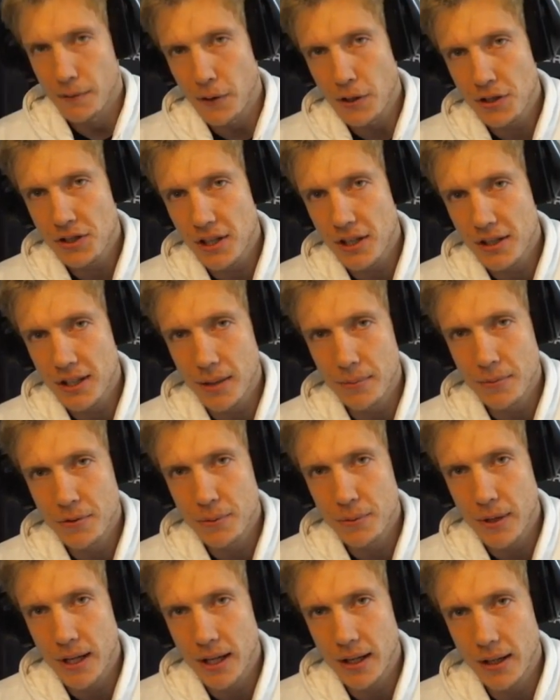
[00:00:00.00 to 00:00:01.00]
first
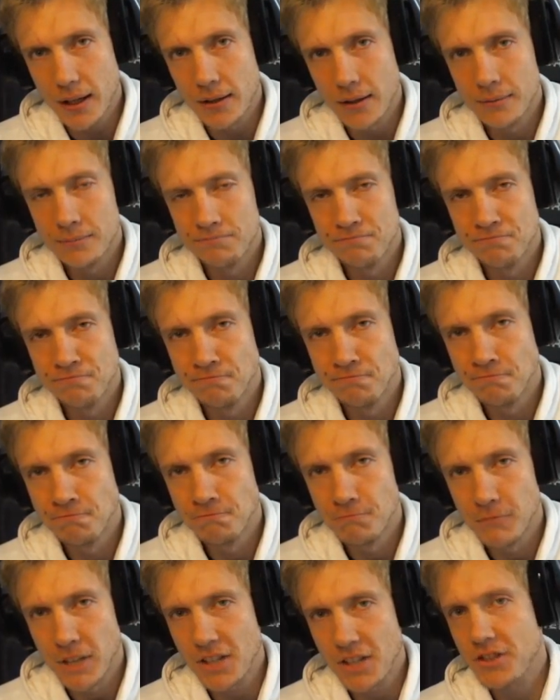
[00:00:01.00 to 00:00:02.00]
attempts were,
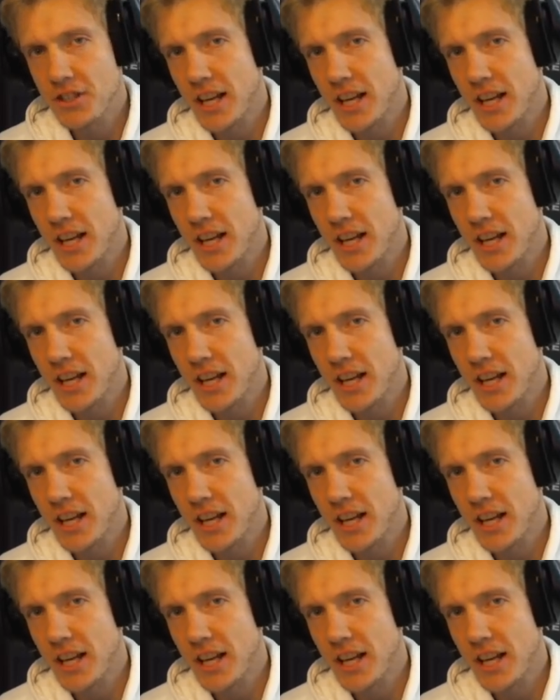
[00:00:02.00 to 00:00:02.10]
huh? Let's